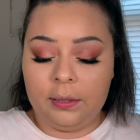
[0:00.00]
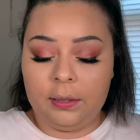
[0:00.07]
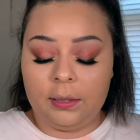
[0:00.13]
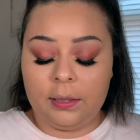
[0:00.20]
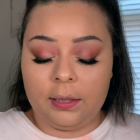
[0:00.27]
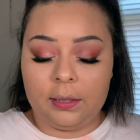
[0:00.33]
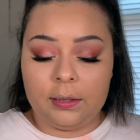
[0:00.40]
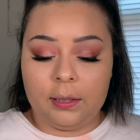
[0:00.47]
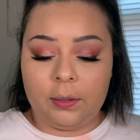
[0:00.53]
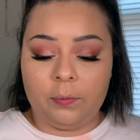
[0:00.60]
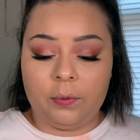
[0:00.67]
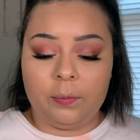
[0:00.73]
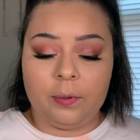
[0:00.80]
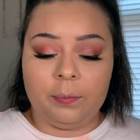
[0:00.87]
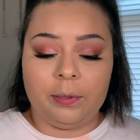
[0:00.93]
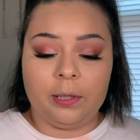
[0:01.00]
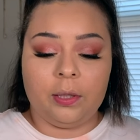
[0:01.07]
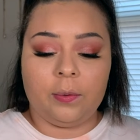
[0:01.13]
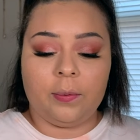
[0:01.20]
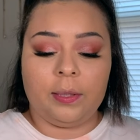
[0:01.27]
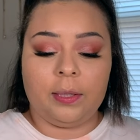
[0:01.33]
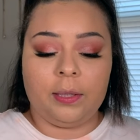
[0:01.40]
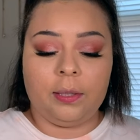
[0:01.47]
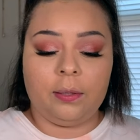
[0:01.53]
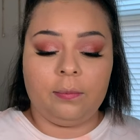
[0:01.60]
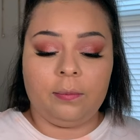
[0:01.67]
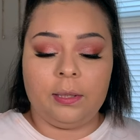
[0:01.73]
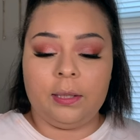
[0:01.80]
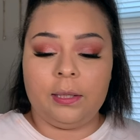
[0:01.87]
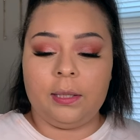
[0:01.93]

the next thing we would be going in with